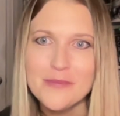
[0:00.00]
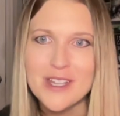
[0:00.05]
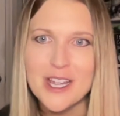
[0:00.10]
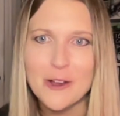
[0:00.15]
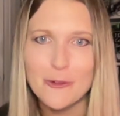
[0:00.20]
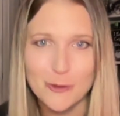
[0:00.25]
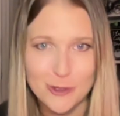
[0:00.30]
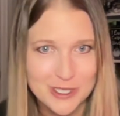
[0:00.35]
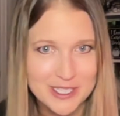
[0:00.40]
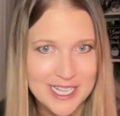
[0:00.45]

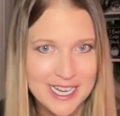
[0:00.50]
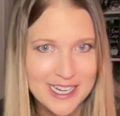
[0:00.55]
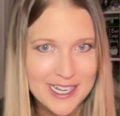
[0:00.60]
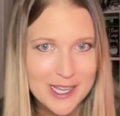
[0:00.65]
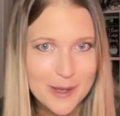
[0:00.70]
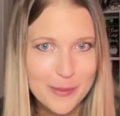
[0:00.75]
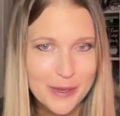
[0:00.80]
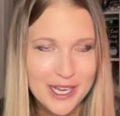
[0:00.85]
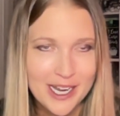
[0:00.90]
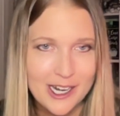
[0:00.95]
If we're setting
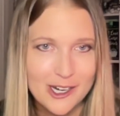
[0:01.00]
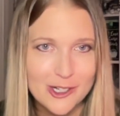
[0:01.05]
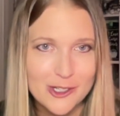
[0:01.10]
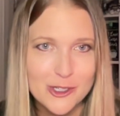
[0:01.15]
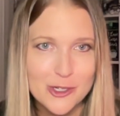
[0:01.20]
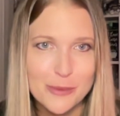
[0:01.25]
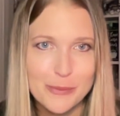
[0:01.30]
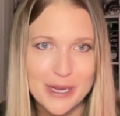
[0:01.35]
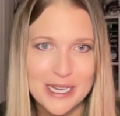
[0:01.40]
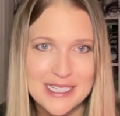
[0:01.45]
up a
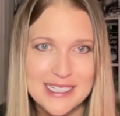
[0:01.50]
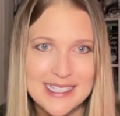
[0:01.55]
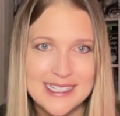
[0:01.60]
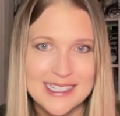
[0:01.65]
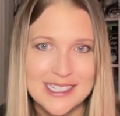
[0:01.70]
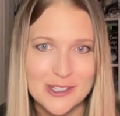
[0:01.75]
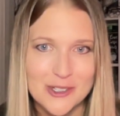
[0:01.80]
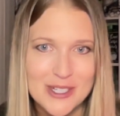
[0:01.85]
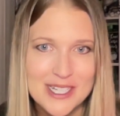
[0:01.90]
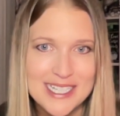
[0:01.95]
character-based
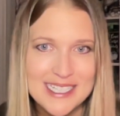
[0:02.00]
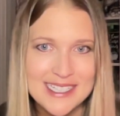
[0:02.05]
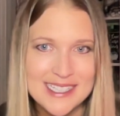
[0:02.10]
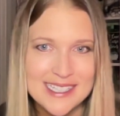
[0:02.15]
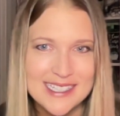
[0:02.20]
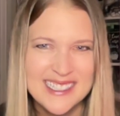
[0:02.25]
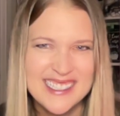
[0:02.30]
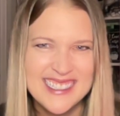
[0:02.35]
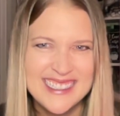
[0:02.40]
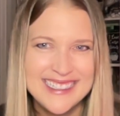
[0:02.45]

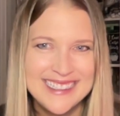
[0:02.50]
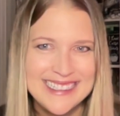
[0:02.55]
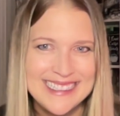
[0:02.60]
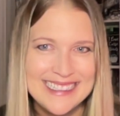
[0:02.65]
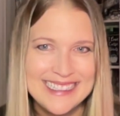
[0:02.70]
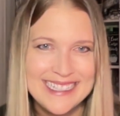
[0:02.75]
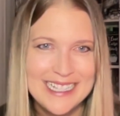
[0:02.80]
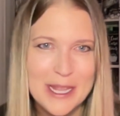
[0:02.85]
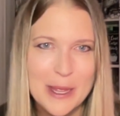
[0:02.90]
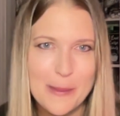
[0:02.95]
series,
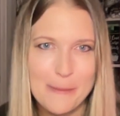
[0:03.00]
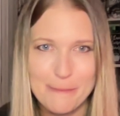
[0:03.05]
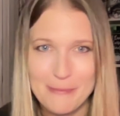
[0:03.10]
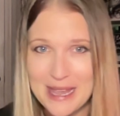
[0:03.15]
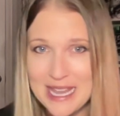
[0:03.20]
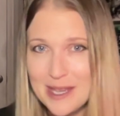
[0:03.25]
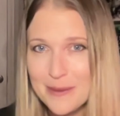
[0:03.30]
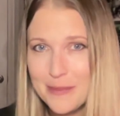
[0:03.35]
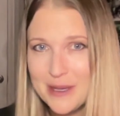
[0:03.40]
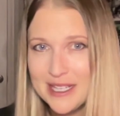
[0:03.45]

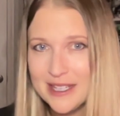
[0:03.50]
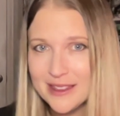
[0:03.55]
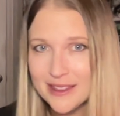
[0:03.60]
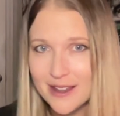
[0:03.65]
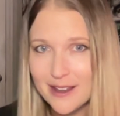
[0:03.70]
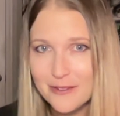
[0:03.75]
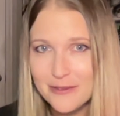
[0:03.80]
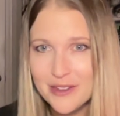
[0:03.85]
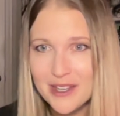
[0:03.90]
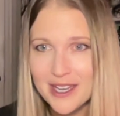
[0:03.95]
make me
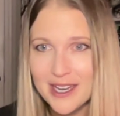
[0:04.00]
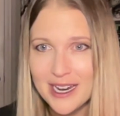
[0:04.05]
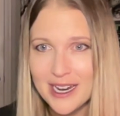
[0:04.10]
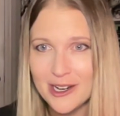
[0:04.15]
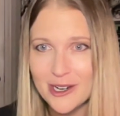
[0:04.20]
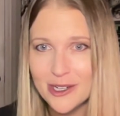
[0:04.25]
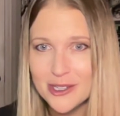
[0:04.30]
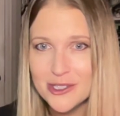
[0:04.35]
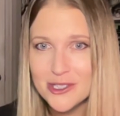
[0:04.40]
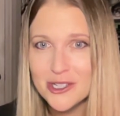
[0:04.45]
love the
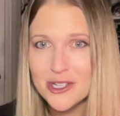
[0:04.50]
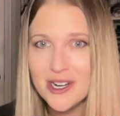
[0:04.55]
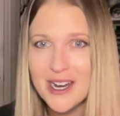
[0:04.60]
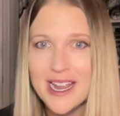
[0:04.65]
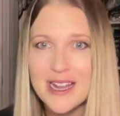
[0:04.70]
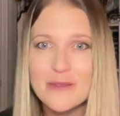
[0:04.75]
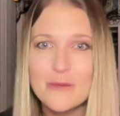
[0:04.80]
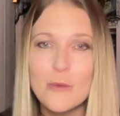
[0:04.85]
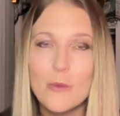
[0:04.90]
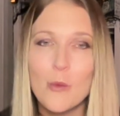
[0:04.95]
character
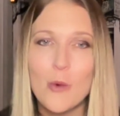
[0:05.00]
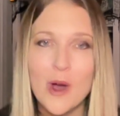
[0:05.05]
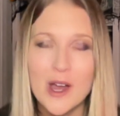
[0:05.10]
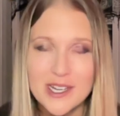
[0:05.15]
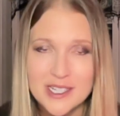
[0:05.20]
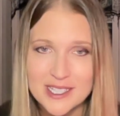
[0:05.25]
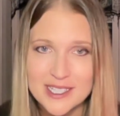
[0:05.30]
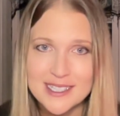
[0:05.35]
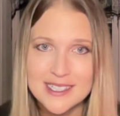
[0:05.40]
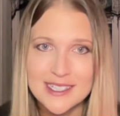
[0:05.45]
and
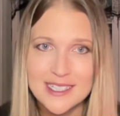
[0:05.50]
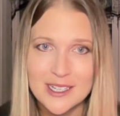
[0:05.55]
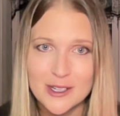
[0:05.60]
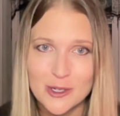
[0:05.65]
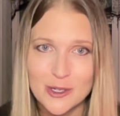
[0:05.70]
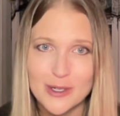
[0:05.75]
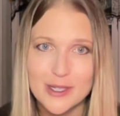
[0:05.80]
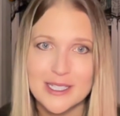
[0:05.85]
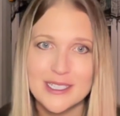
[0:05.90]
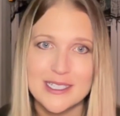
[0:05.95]
want to see
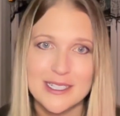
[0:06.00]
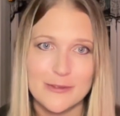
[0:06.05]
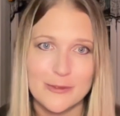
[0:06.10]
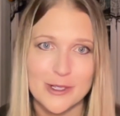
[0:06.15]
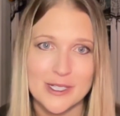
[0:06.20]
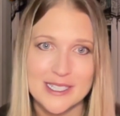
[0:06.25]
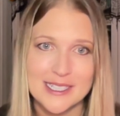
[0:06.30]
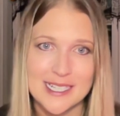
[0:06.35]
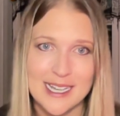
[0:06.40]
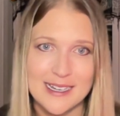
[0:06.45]
her in
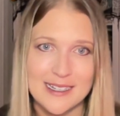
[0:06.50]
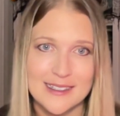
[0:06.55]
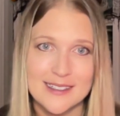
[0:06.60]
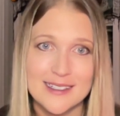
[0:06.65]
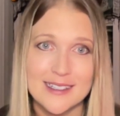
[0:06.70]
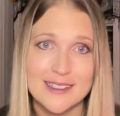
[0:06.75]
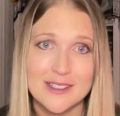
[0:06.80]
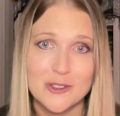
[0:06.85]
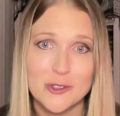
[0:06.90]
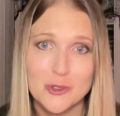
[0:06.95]
different settings
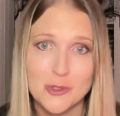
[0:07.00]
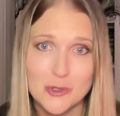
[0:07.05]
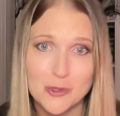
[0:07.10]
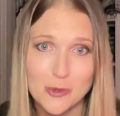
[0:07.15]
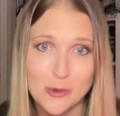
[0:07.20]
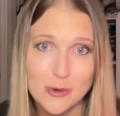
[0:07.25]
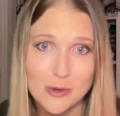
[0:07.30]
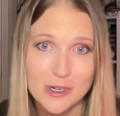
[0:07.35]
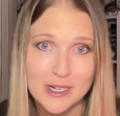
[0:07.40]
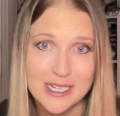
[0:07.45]
and
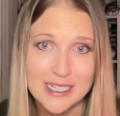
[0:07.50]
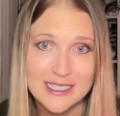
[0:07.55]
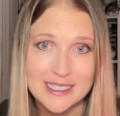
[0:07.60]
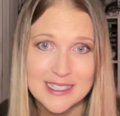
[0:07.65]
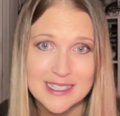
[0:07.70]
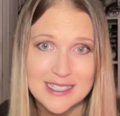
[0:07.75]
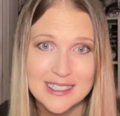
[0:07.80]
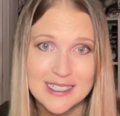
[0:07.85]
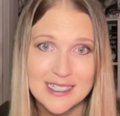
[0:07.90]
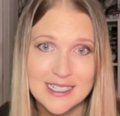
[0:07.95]

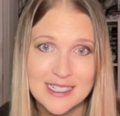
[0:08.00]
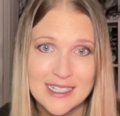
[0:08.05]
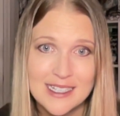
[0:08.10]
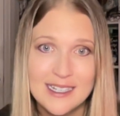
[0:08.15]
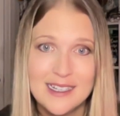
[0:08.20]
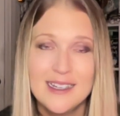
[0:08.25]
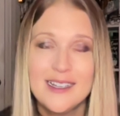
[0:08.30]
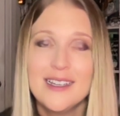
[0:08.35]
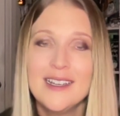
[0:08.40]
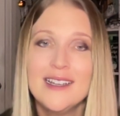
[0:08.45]
stories.
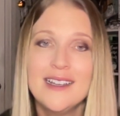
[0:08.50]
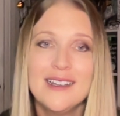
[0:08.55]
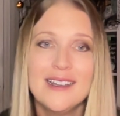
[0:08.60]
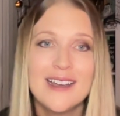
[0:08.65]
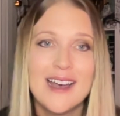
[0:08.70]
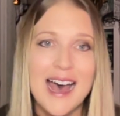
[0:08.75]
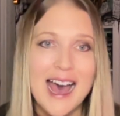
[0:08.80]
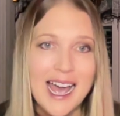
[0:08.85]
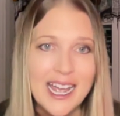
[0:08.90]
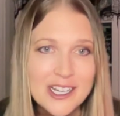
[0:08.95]

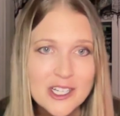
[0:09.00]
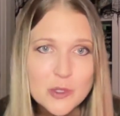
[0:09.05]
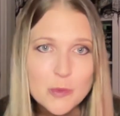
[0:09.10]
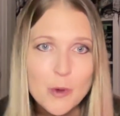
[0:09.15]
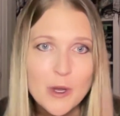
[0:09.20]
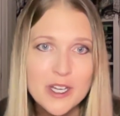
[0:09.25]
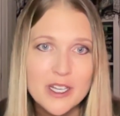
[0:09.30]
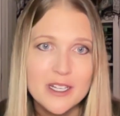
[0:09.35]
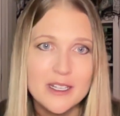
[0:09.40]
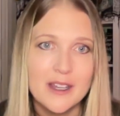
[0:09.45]
I just
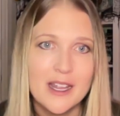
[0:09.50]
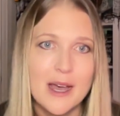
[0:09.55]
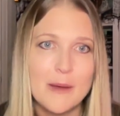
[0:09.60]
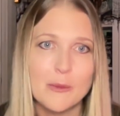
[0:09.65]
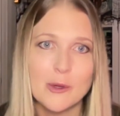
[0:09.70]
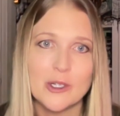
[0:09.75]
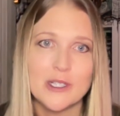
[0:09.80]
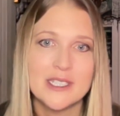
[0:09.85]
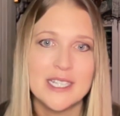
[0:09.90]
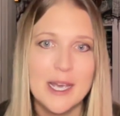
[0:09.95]
wanted a lot
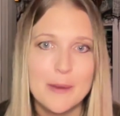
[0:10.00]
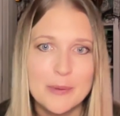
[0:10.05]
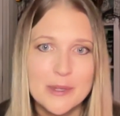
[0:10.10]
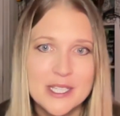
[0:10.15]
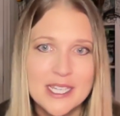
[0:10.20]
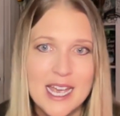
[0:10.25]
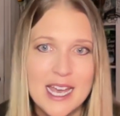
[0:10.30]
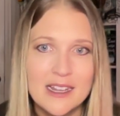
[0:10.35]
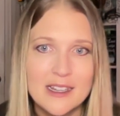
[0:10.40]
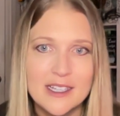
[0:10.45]
more depth
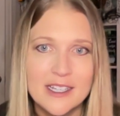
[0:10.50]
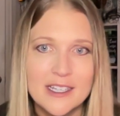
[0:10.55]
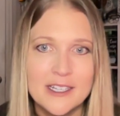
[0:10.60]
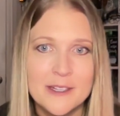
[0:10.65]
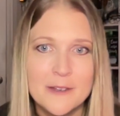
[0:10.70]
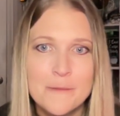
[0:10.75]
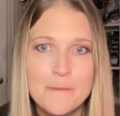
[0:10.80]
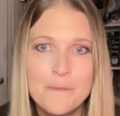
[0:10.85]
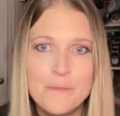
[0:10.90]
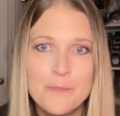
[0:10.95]
to Ellen.